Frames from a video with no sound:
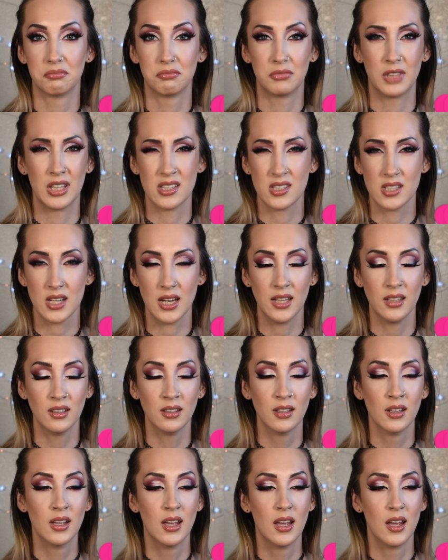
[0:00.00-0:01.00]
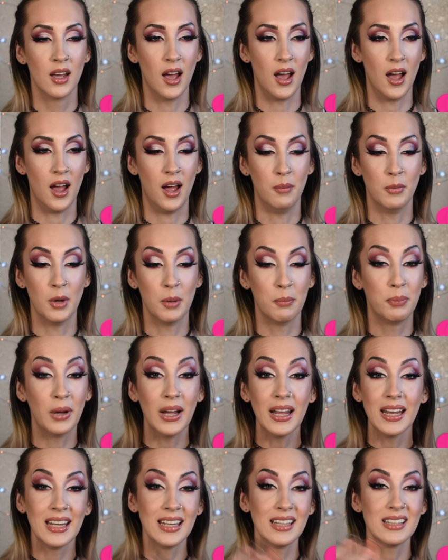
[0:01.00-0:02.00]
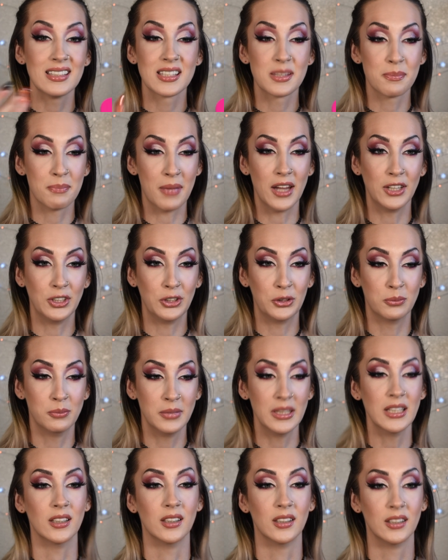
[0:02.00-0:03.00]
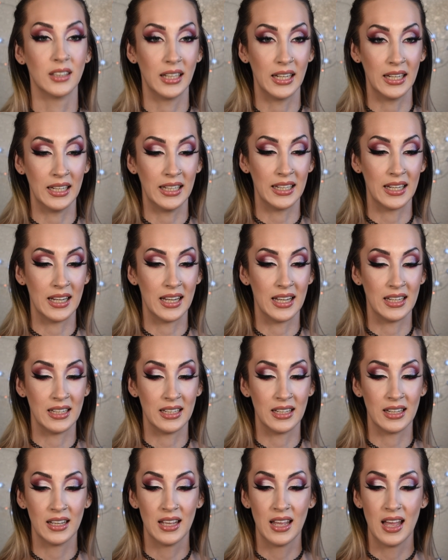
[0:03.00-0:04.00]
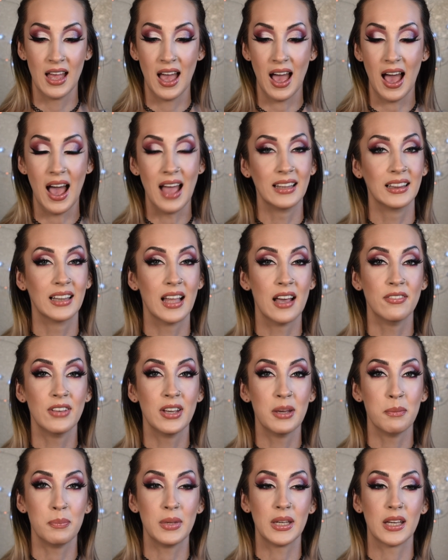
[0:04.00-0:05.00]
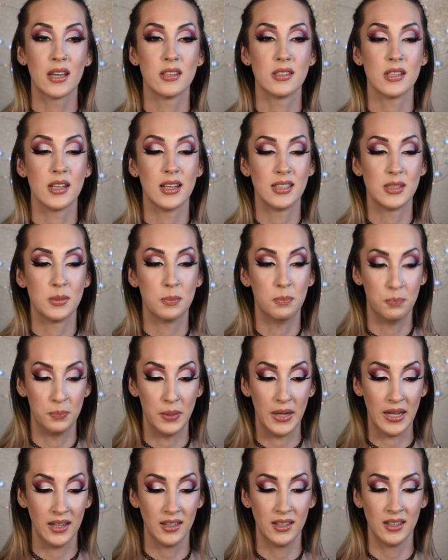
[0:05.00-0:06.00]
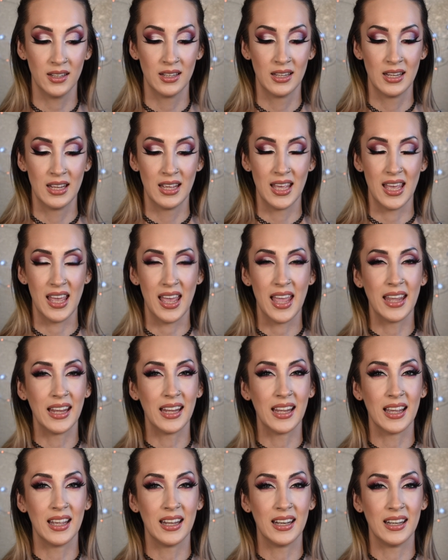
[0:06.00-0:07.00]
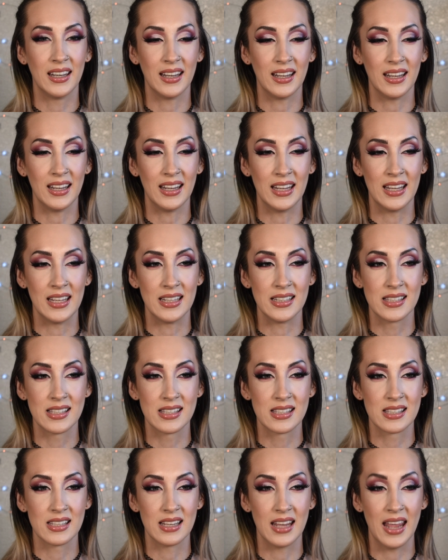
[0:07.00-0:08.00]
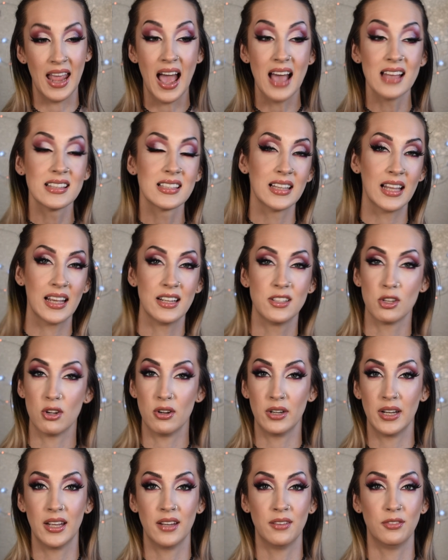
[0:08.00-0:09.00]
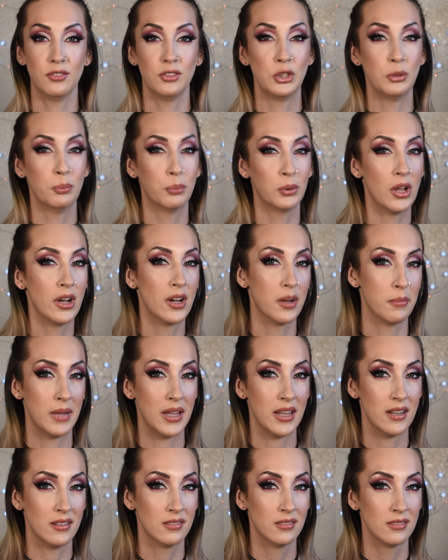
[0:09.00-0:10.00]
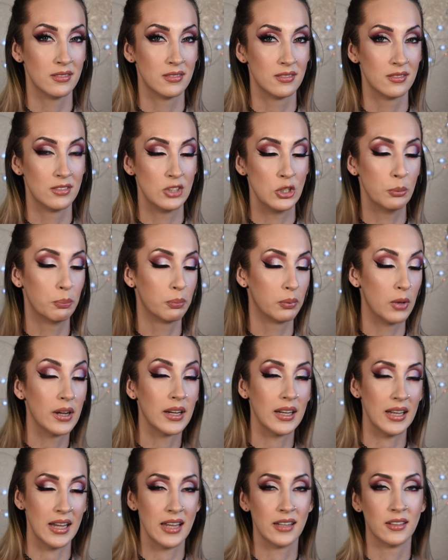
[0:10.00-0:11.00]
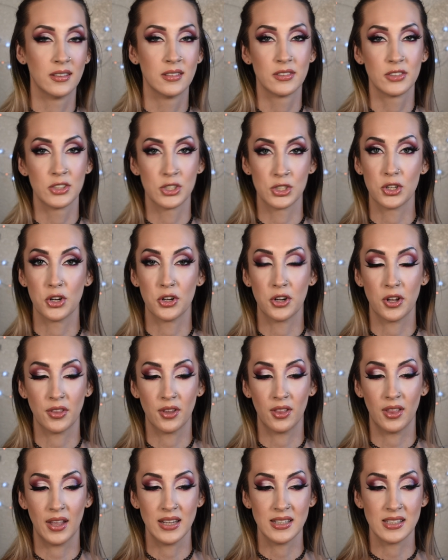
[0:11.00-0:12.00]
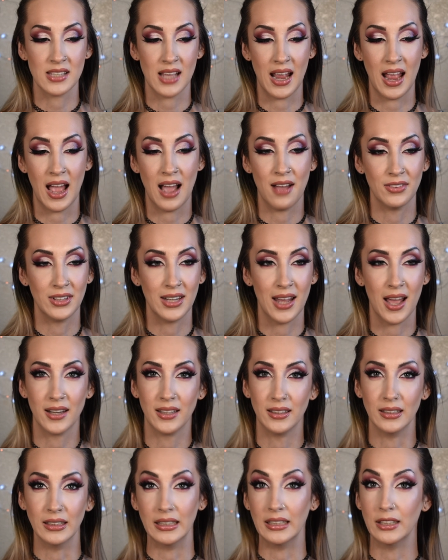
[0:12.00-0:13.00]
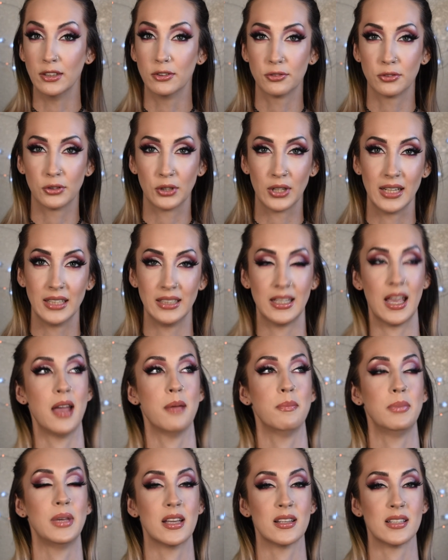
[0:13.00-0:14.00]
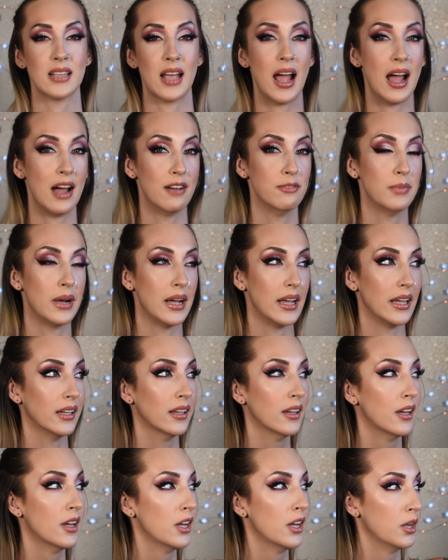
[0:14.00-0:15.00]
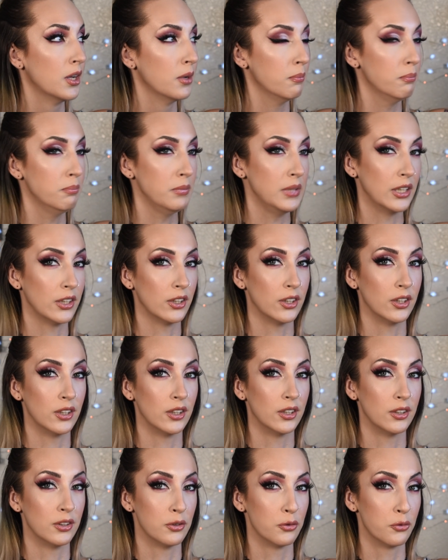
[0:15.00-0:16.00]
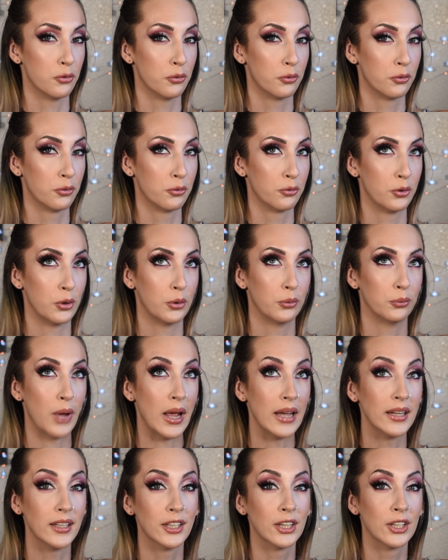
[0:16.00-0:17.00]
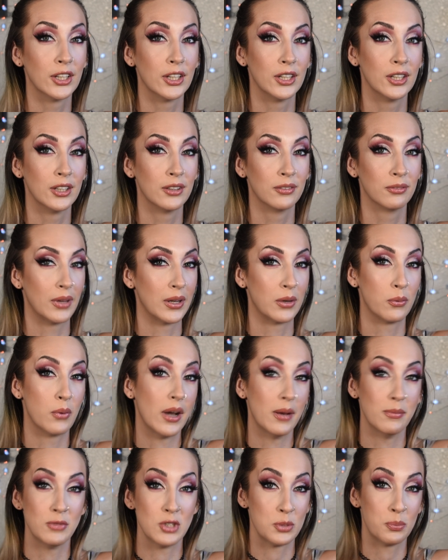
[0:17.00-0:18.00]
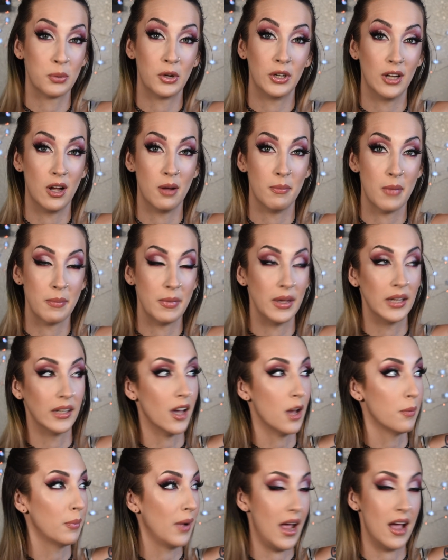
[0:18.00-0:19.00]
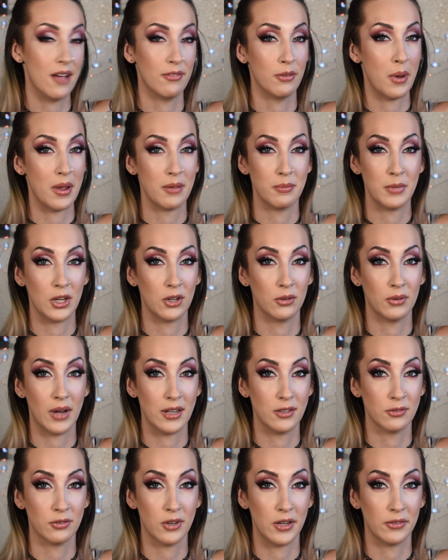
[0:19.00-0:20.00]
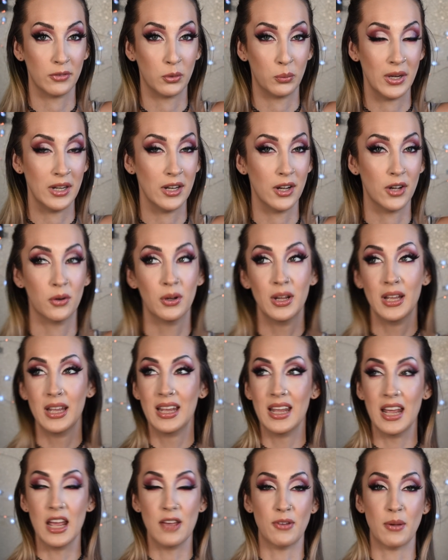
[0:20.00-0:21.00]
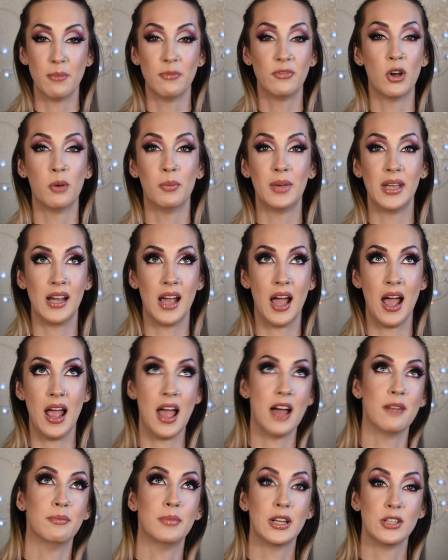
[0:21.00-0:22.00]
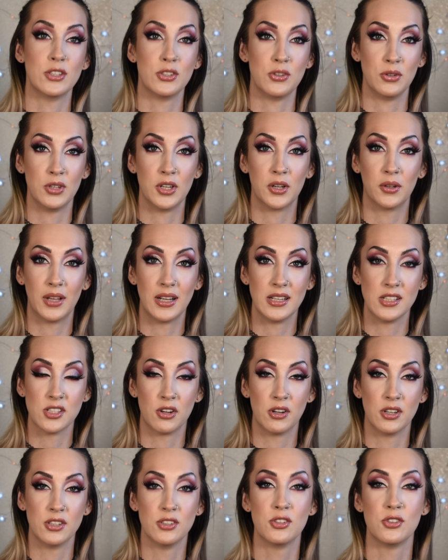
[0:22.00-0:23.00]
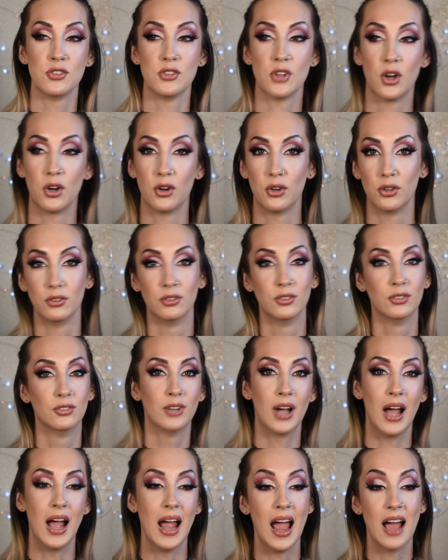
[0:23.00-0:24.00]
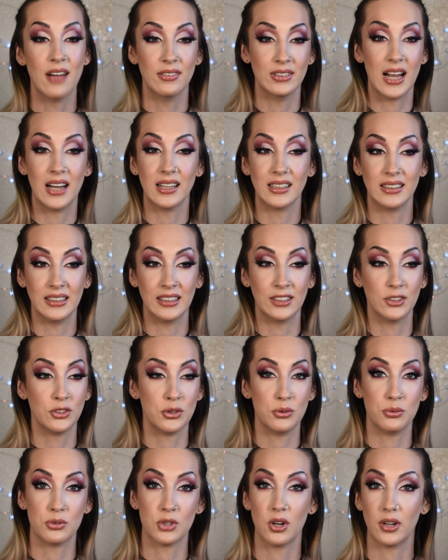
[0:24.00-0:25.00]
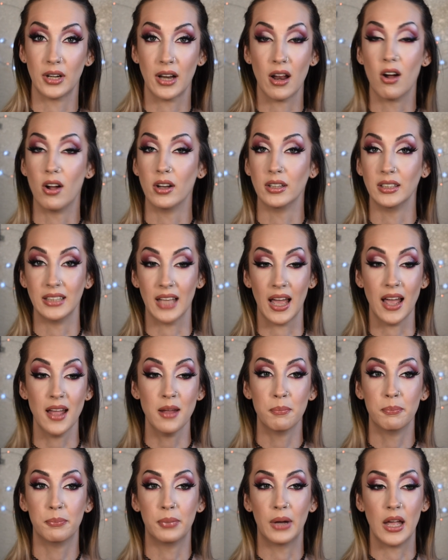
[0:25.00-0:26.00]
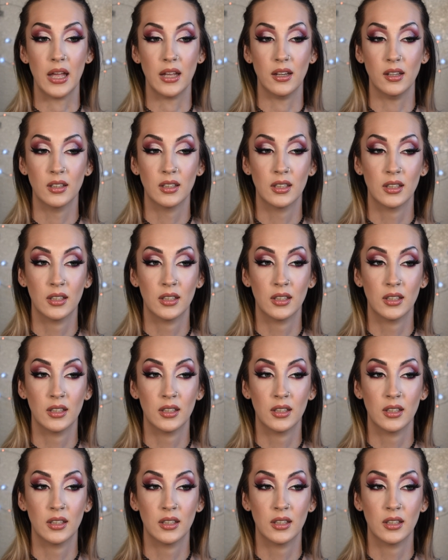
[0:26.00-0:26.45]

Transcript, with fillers: listing, um, but it's my new mirror, and I love it because it's big and it's it has lights on it. You plug them in, you plug it in to turn on the lights. I haven't had a need for it yet because I have my mirror for regular, like when I'm just putting on my makeup, I have my mirror right in front of a window. If I'm filming, I have my studio lights on, so I haven't had a need to turn it on yet, but